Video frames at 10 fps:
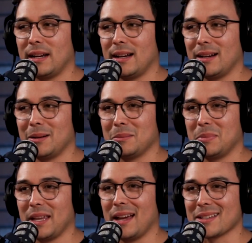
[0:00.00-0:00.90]

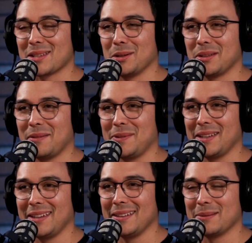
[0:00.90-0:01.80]
yeah, so
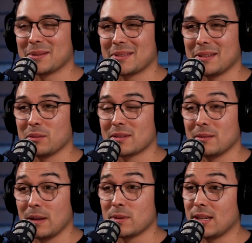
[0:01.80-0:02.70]
definitely it was
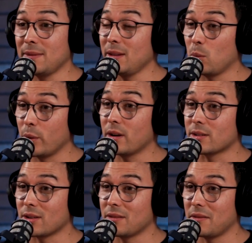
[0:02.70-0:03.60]
definitely a weird
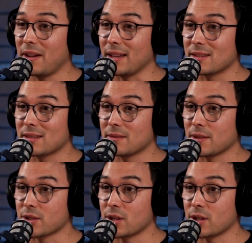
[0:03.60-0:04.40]
turn of events for